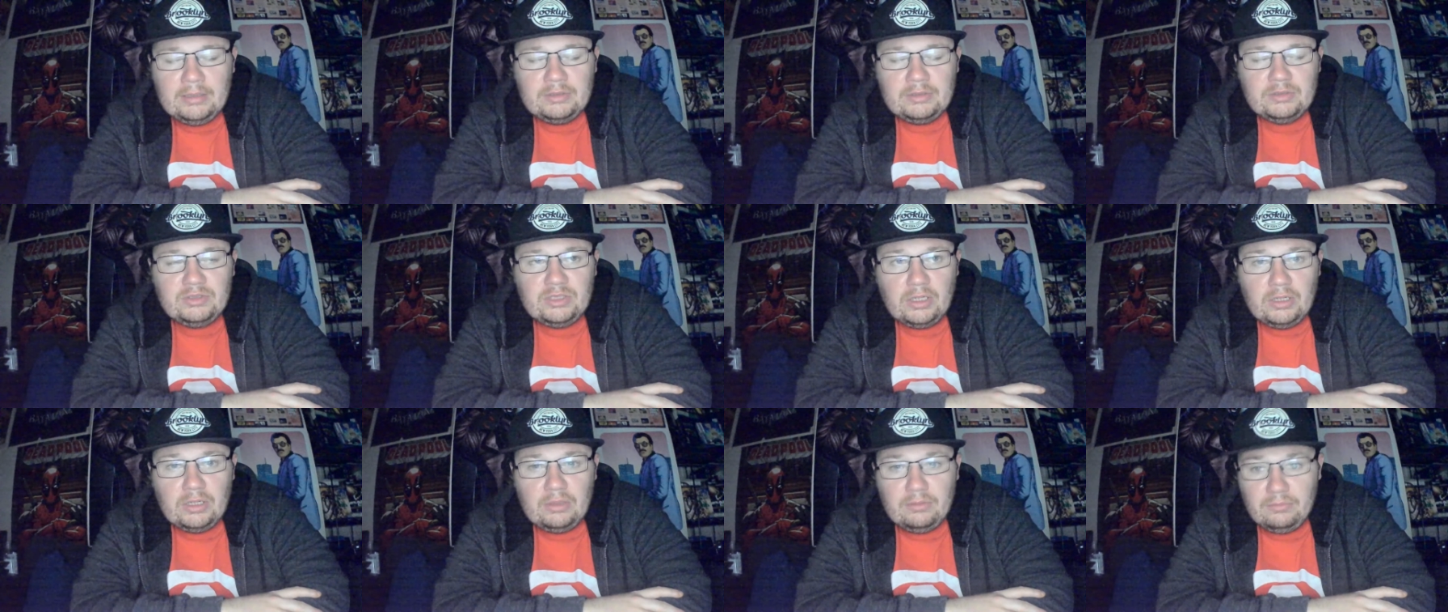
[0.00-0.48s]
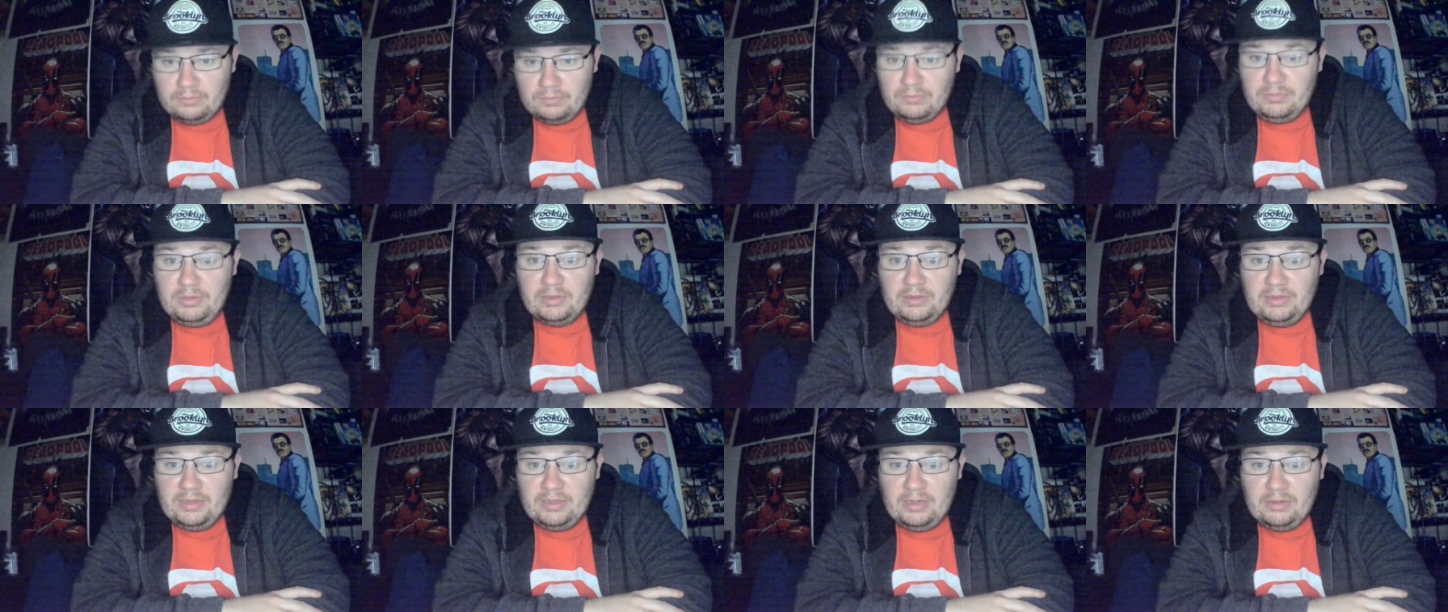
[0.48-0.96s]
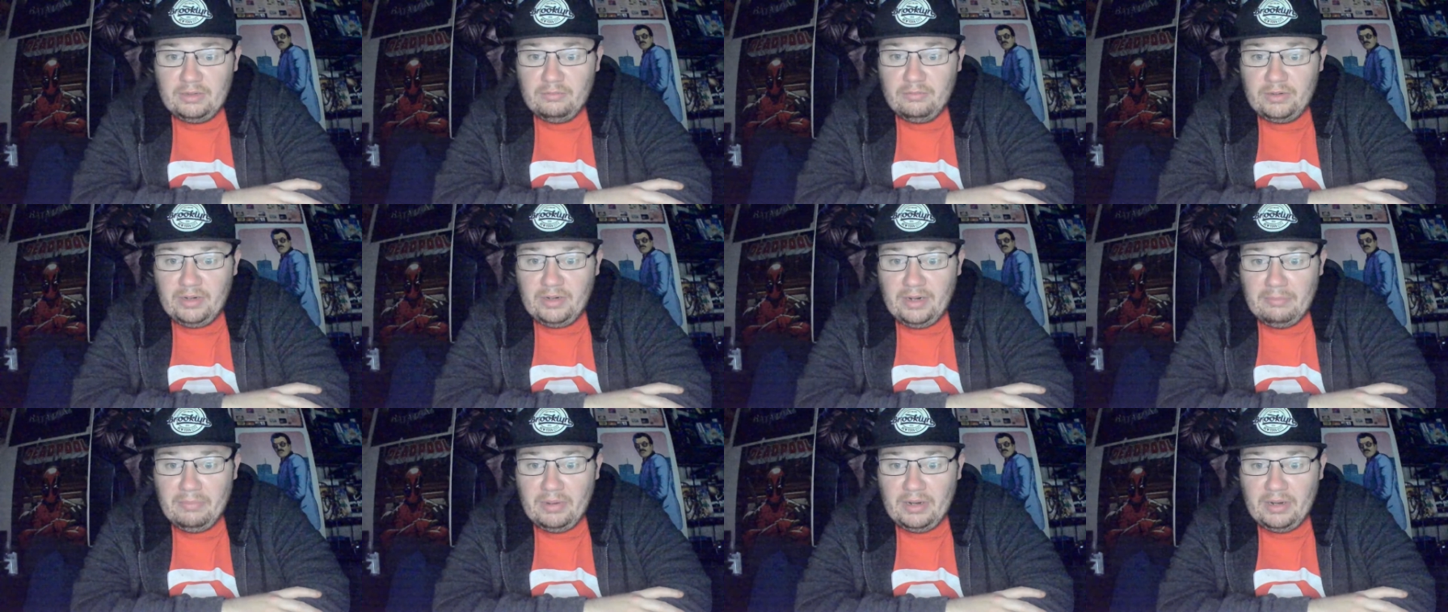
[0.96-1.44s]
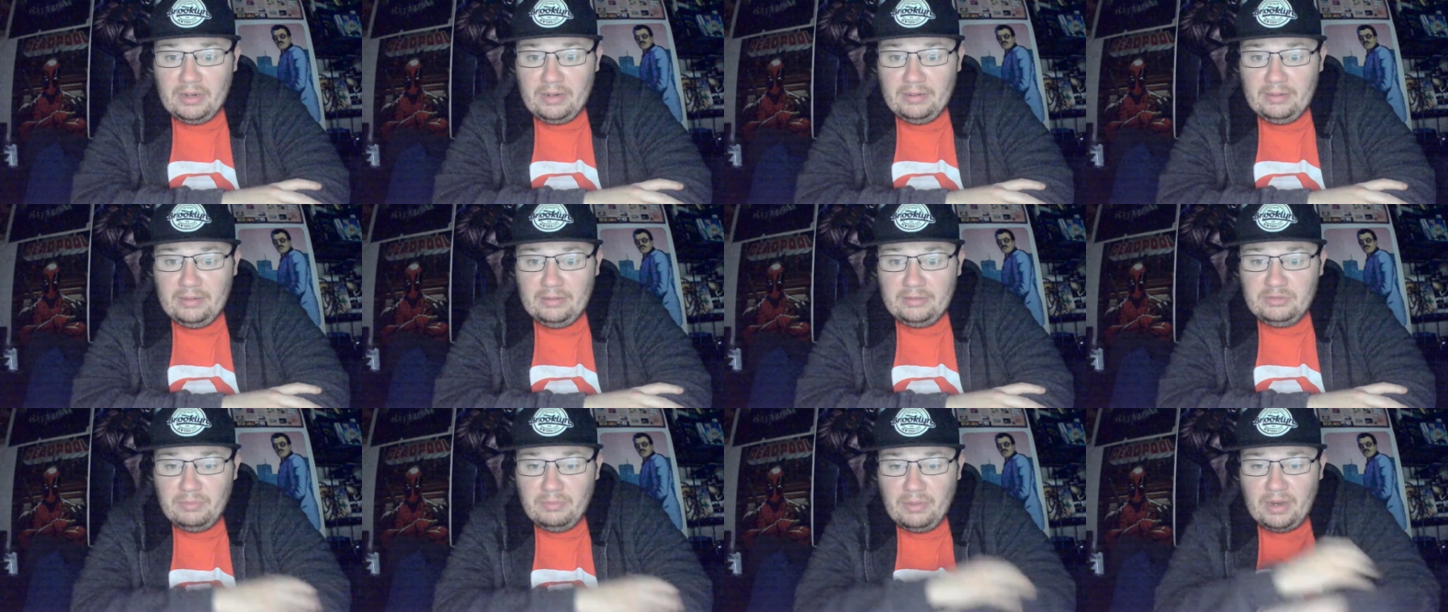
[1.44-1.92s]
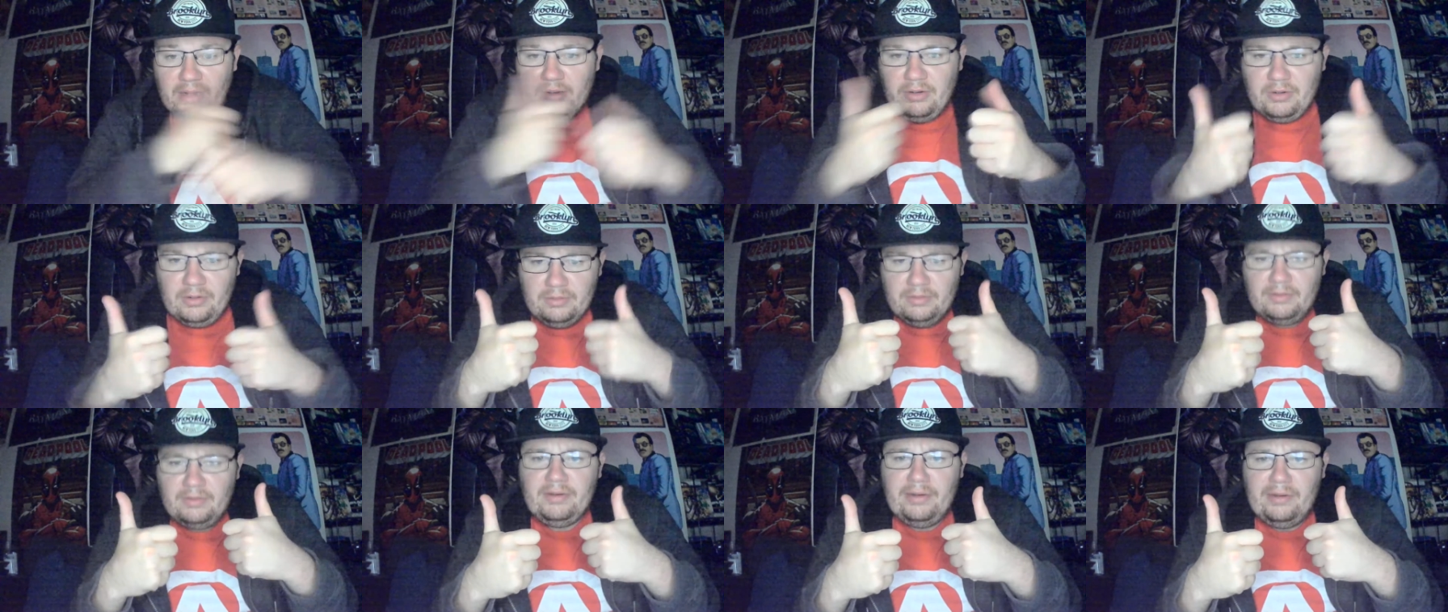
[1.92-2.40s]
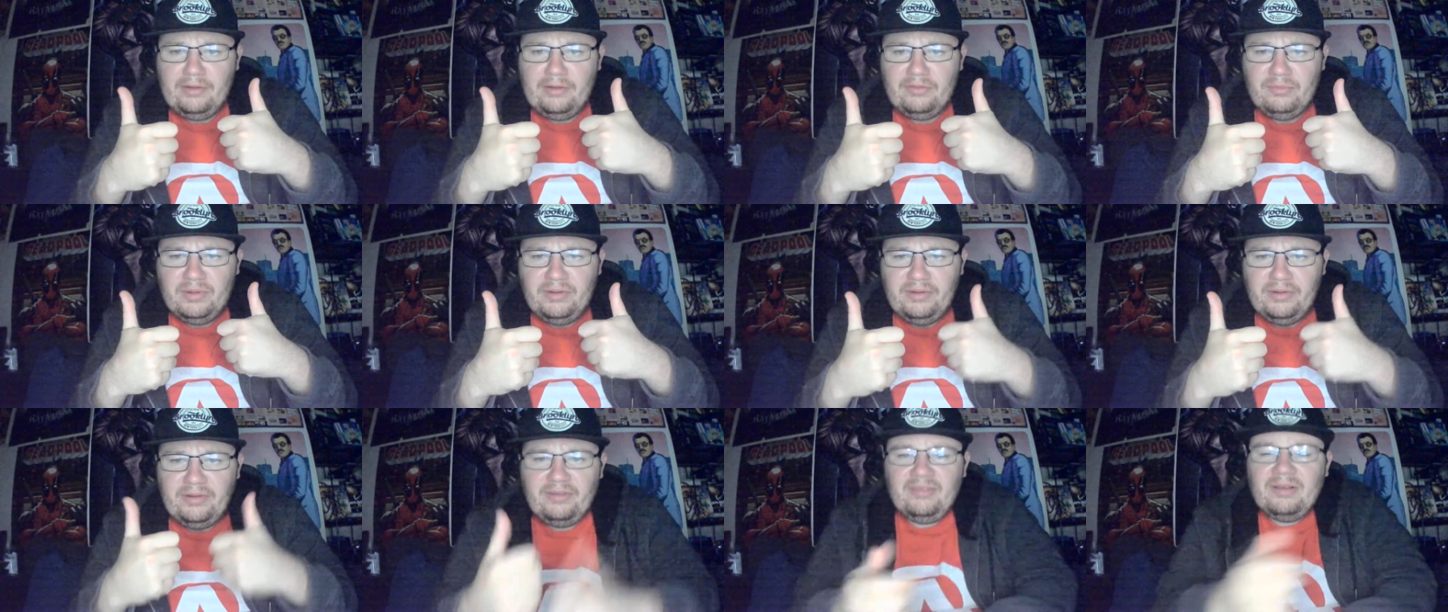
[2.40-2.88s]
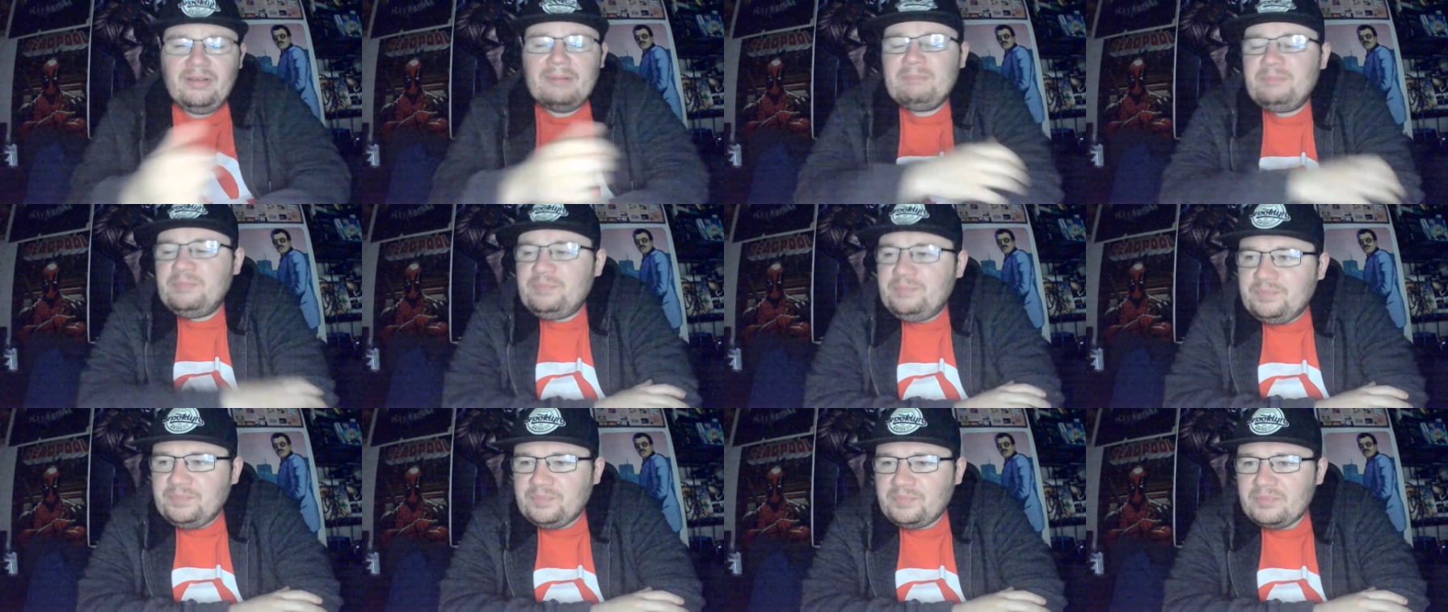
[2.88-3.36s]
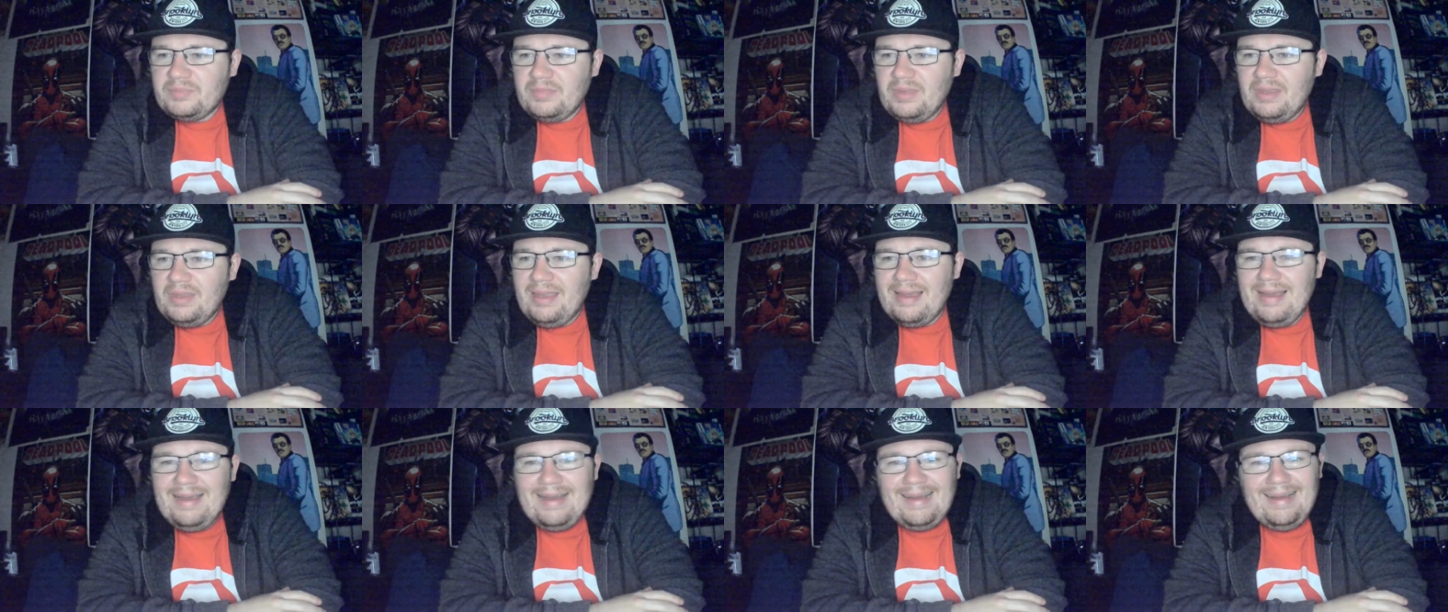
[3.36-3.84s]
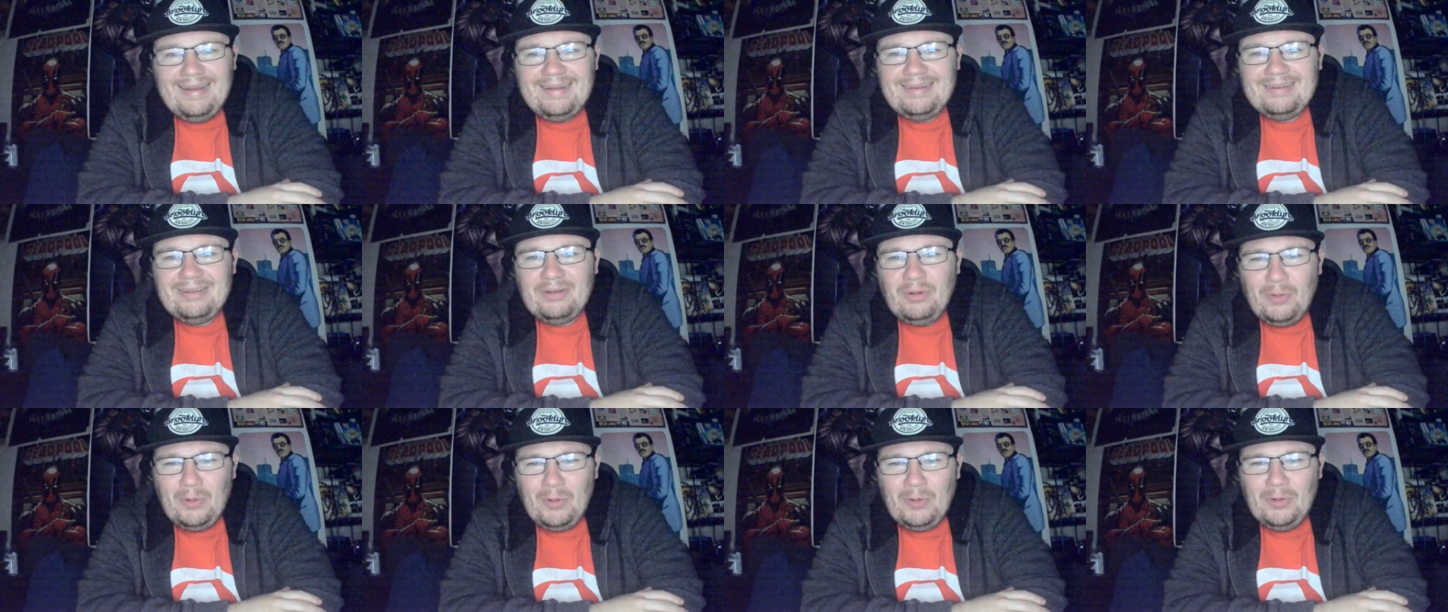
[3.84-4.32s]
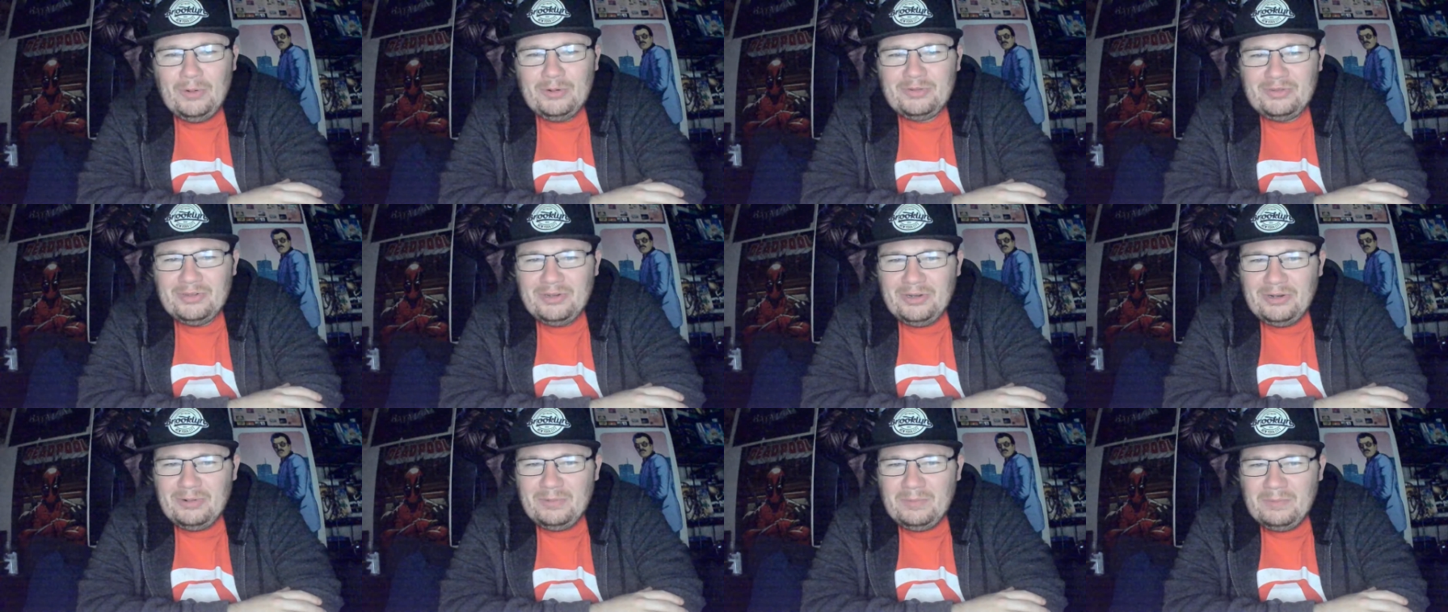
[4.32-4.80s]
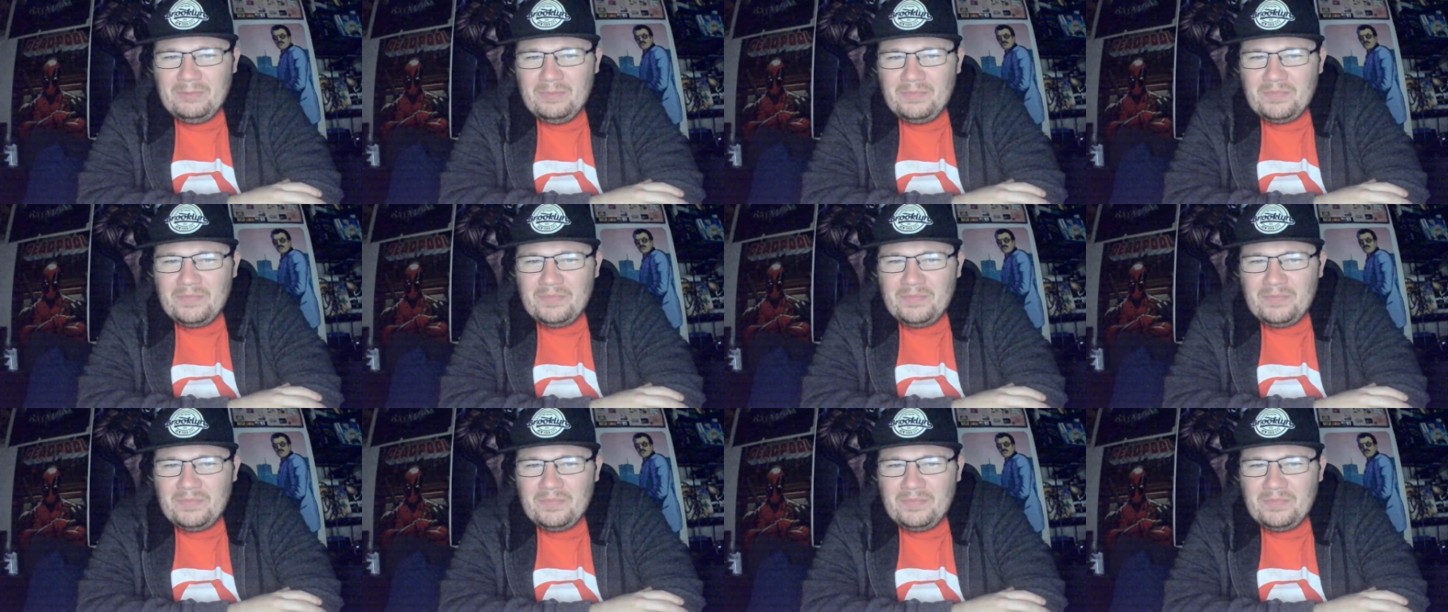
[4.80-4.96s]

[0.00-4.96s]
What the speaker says: So, bloody hell, we're getting Becky Lynch back. Yes, please. And also,